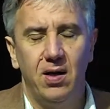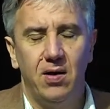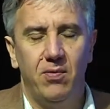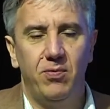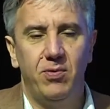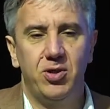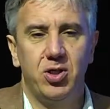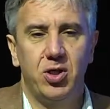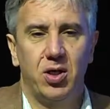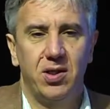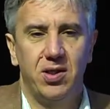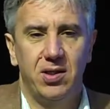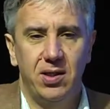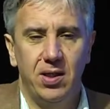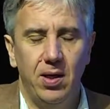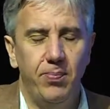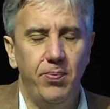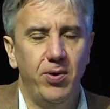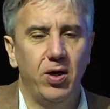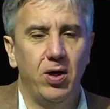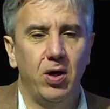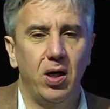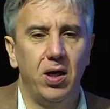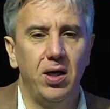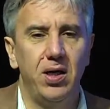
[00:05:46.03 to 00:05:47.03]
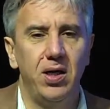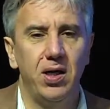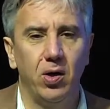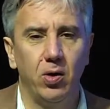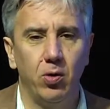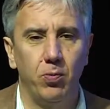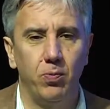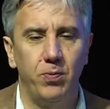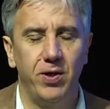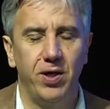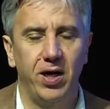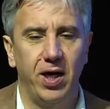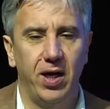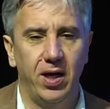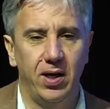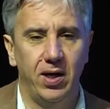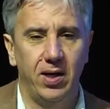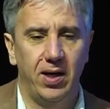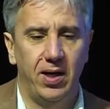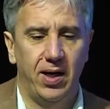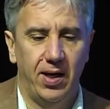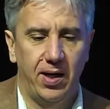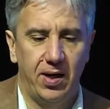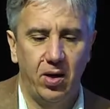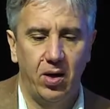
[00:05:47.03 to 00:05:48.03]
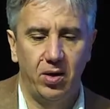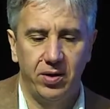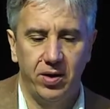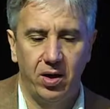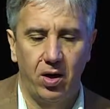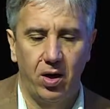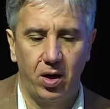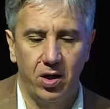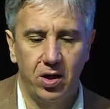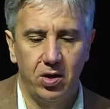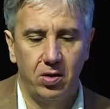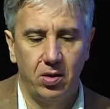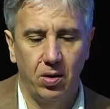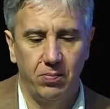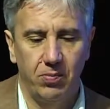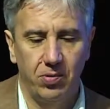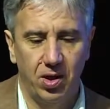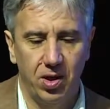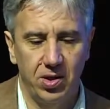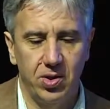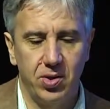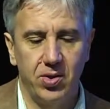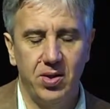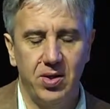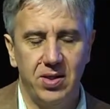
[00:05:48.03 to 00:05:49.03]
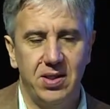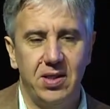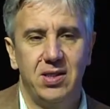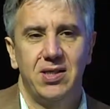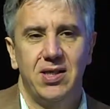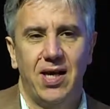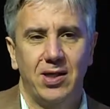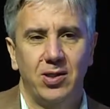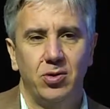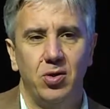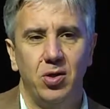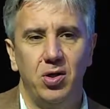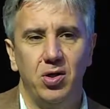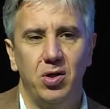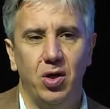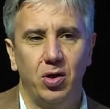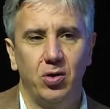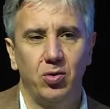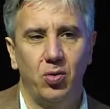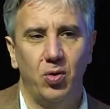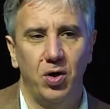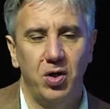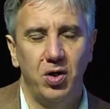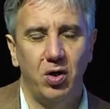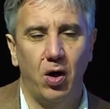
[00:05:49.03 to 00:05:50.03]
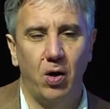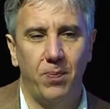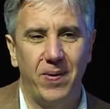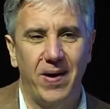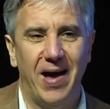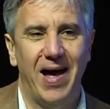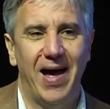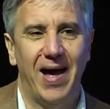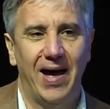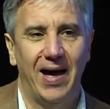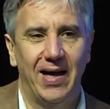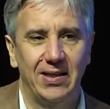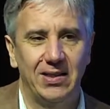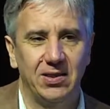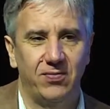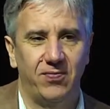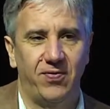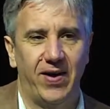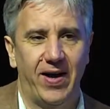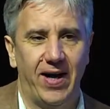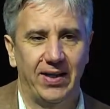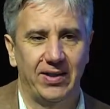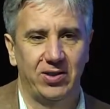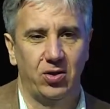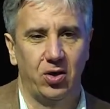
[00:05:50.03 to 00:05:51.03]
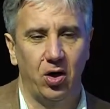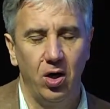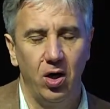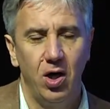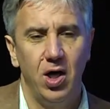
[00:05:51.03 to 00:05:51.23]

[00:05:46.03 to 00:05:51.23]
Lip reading: which are typically European and other high-income countries, it's actually not going up as fast.